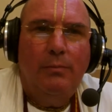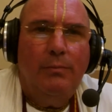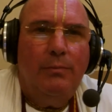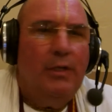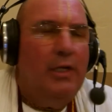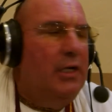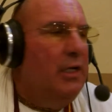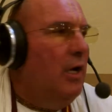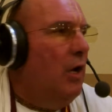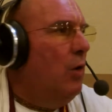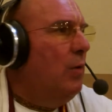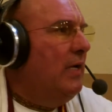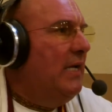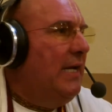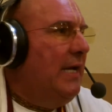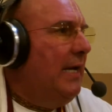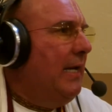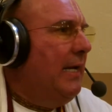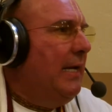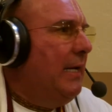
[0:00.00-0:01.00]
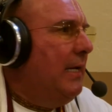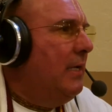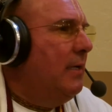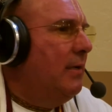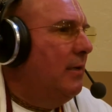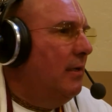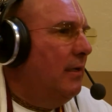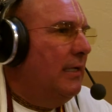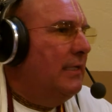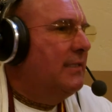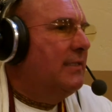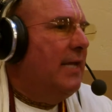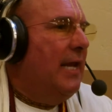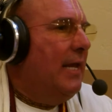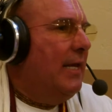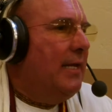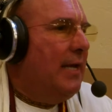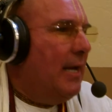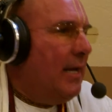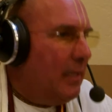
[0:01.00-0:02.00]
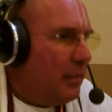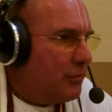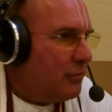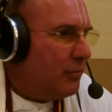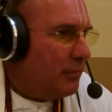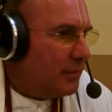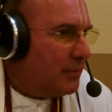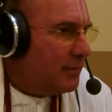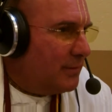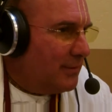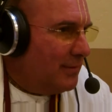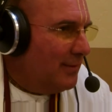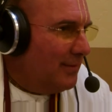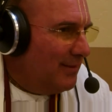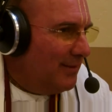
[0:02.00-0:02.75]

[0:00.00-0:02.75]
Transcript: You don't need a psychiatrist.